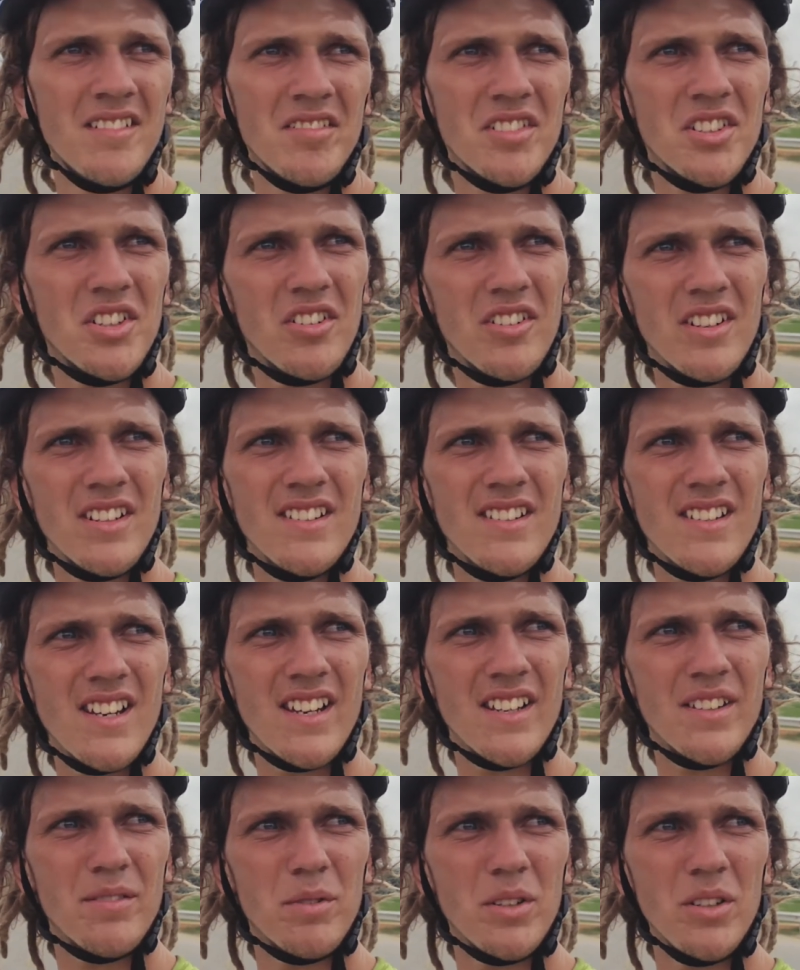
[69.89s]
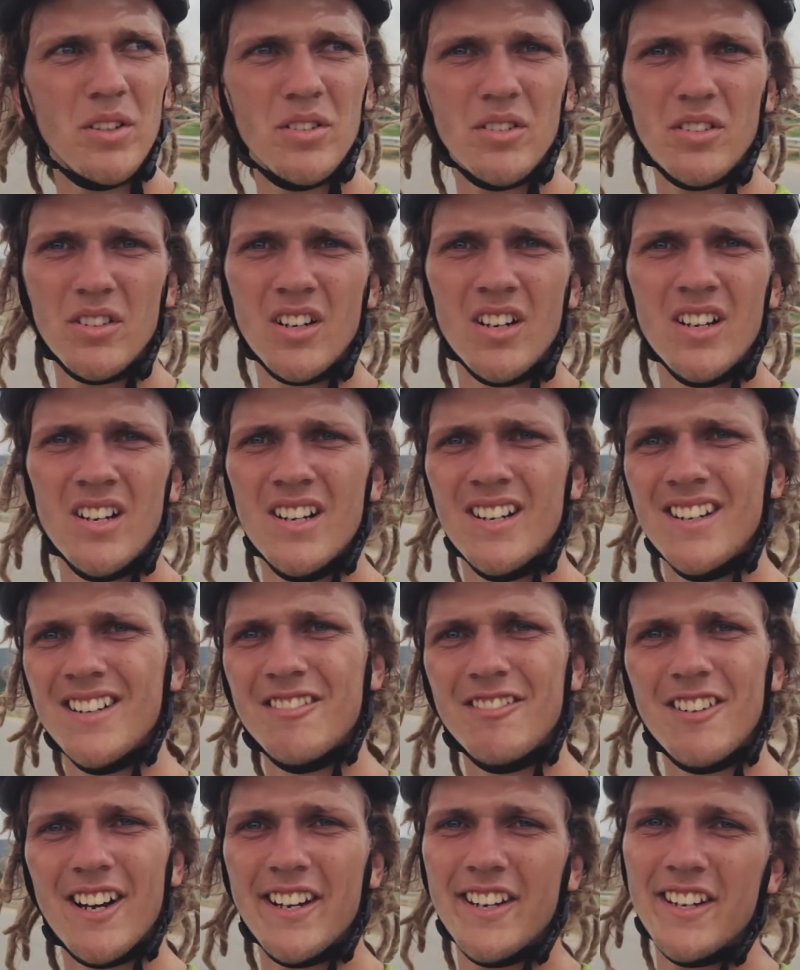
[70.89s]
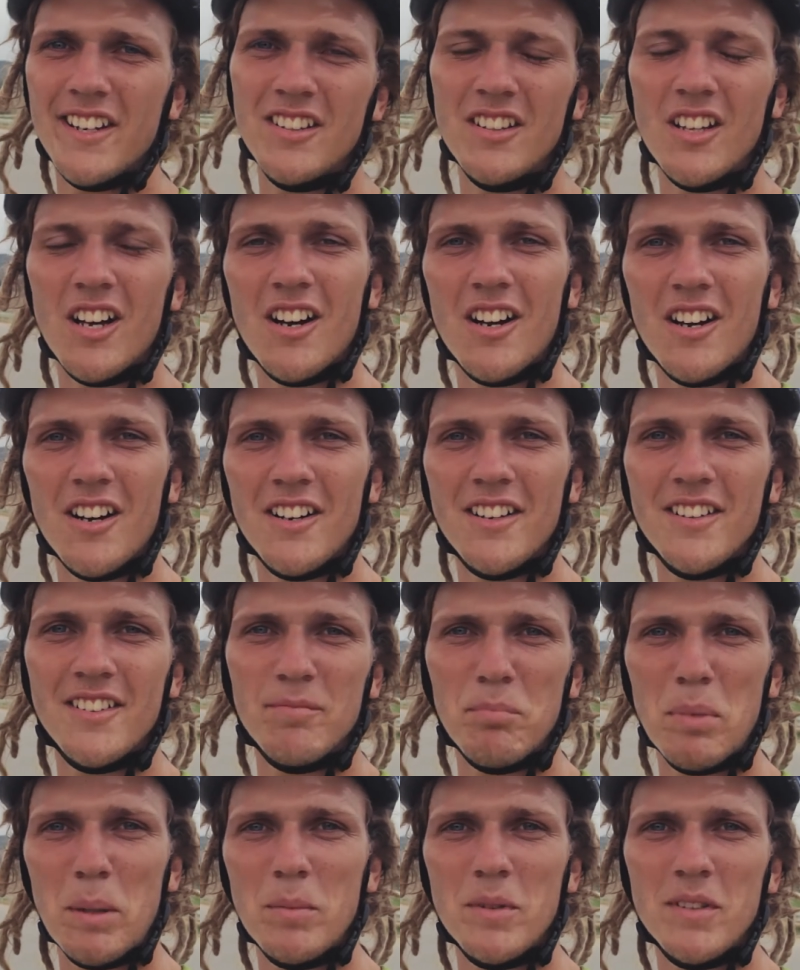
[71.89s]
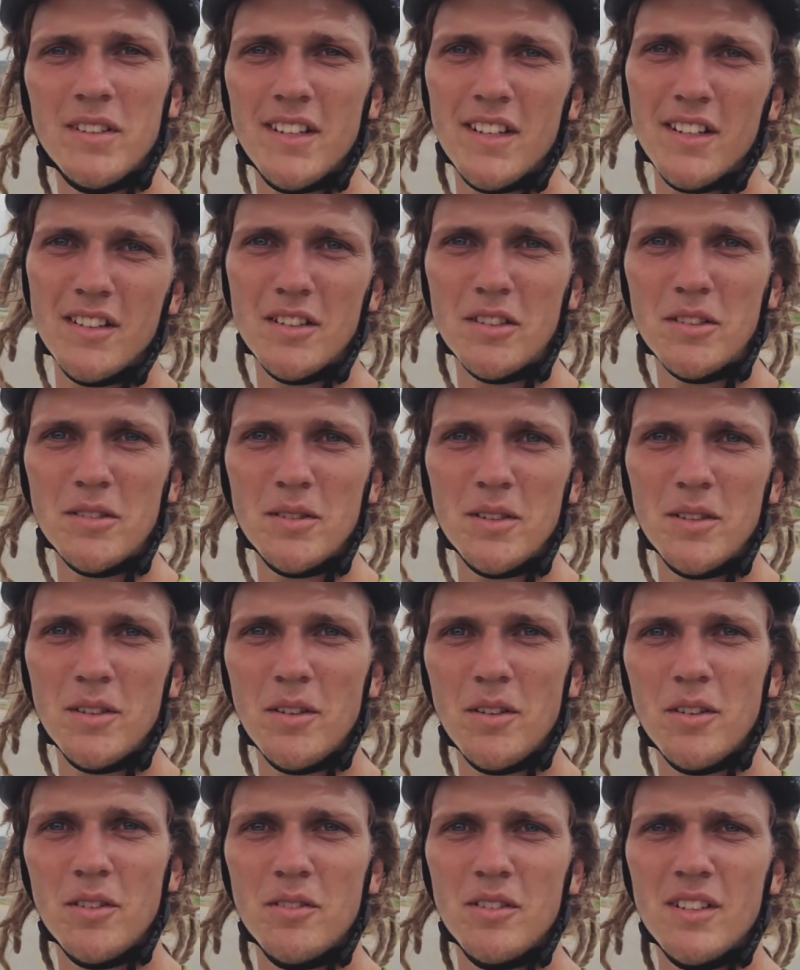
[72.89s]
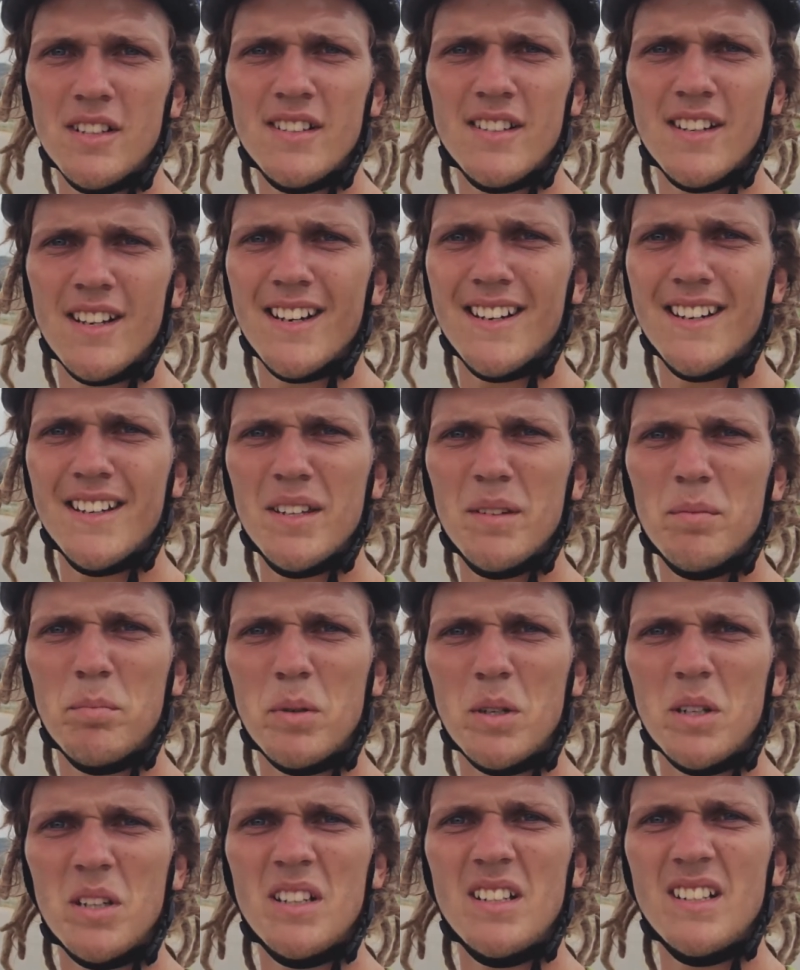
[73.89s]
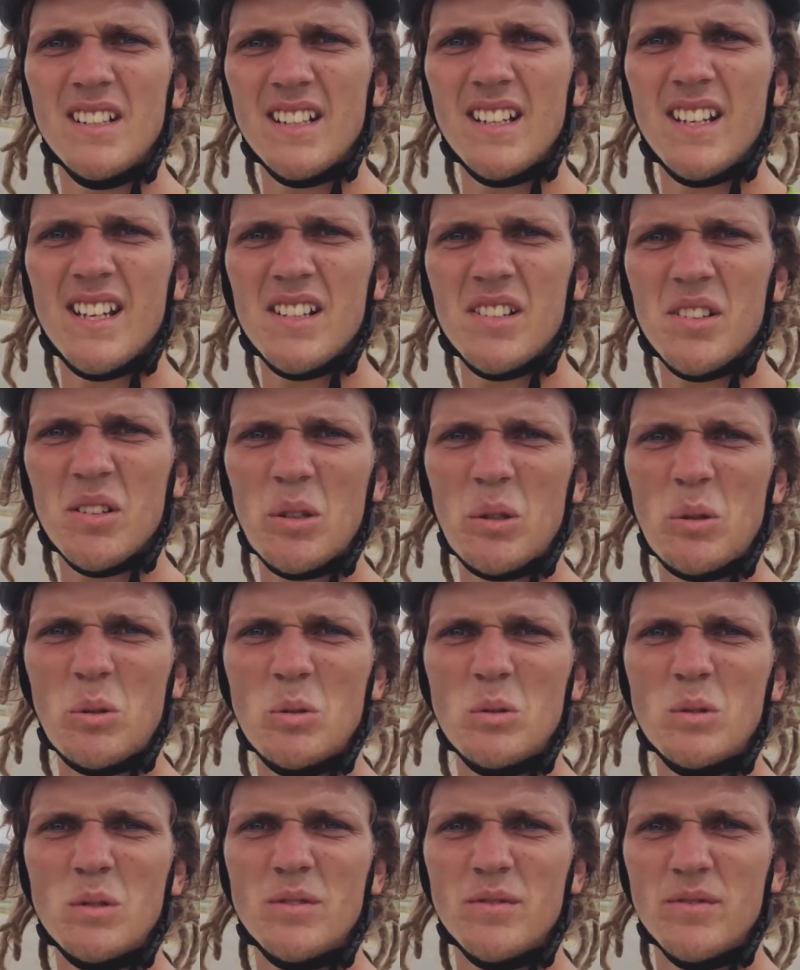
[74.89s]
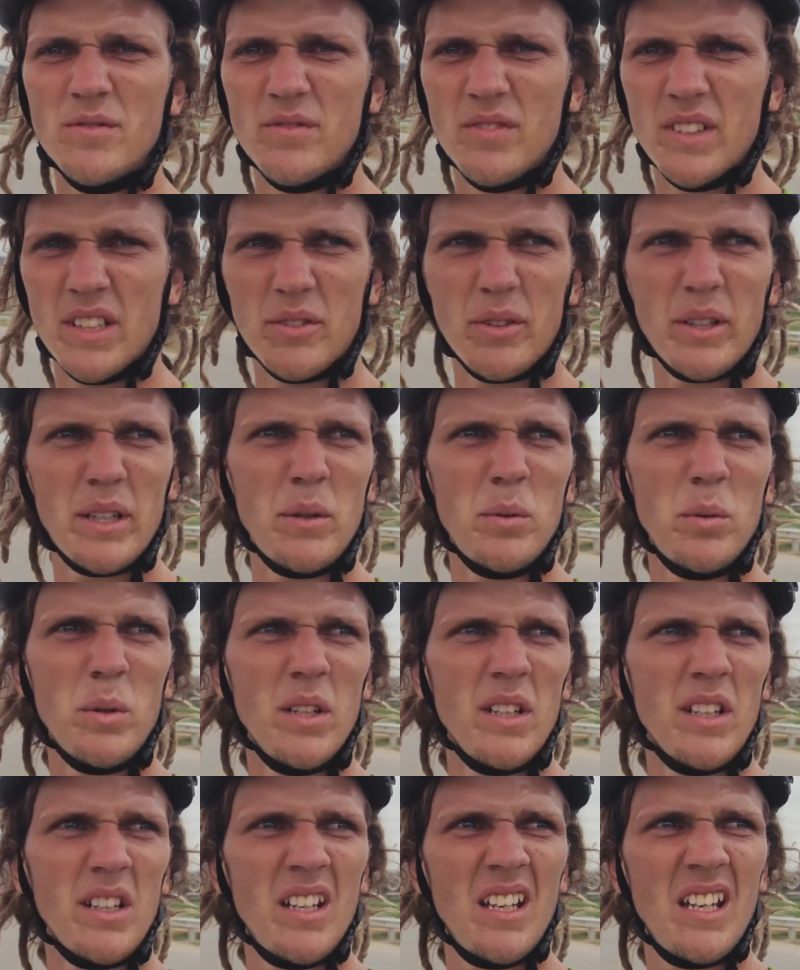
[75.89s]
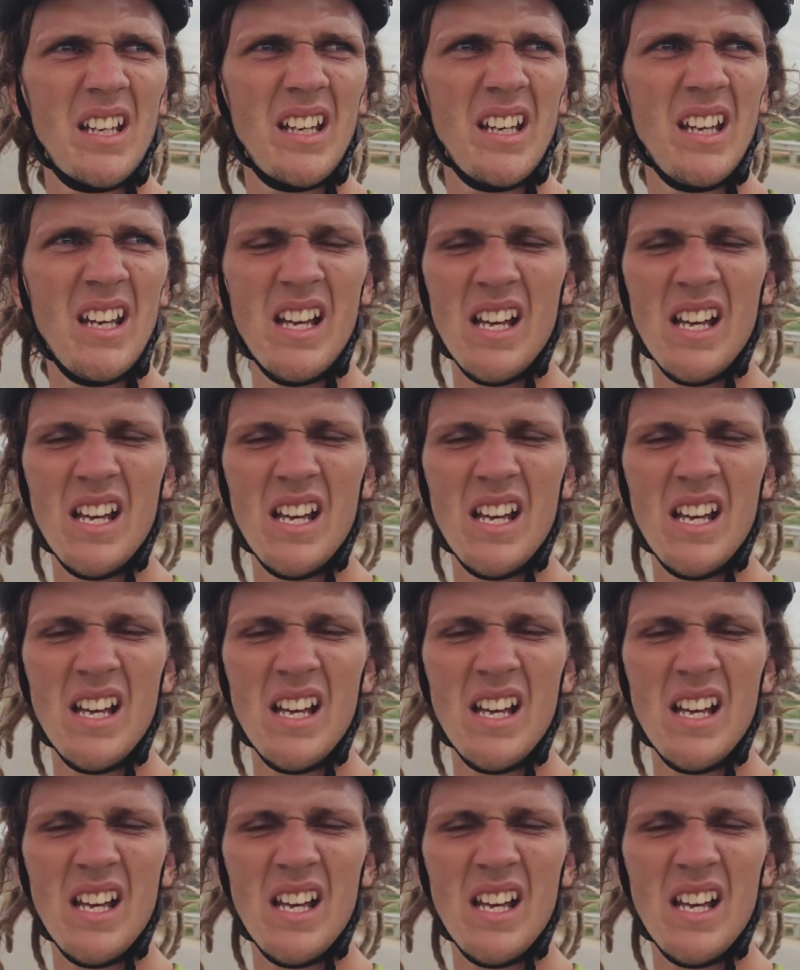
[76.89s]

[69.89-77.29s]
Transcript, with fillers: Sure, it's nice when you're riding along, people say hello to you, it's nice, but it gets old very quick.